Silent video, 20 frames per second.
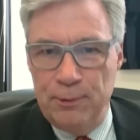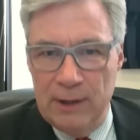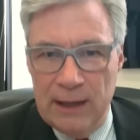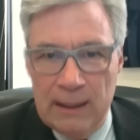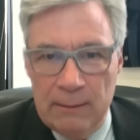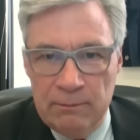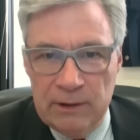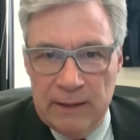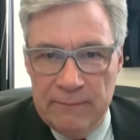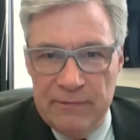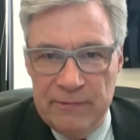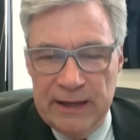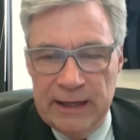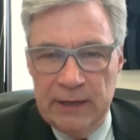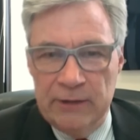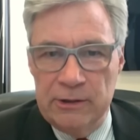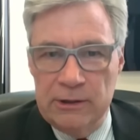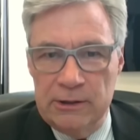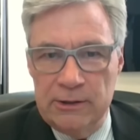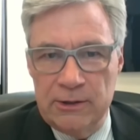problem
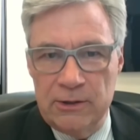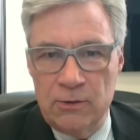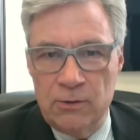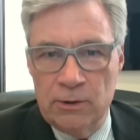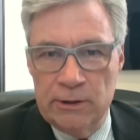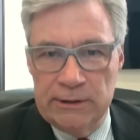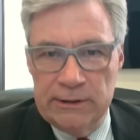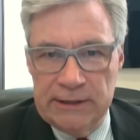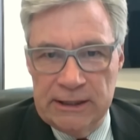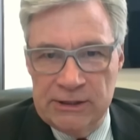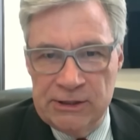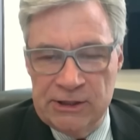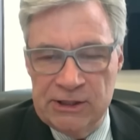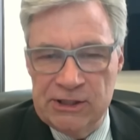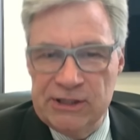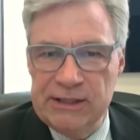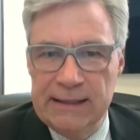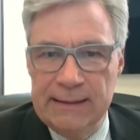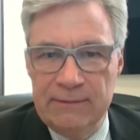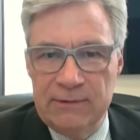there that the court
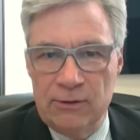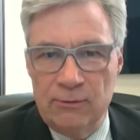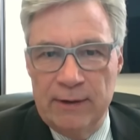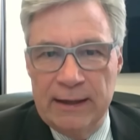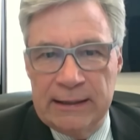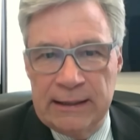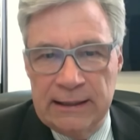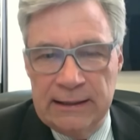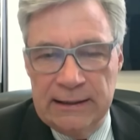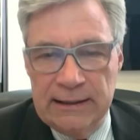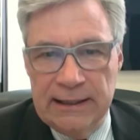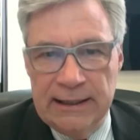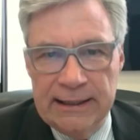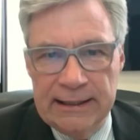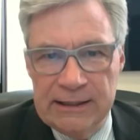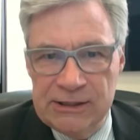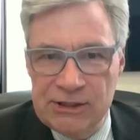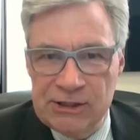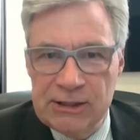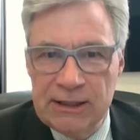doesn't seem to
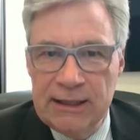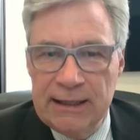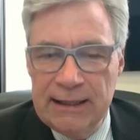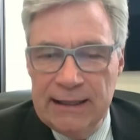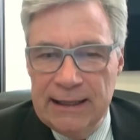recognize,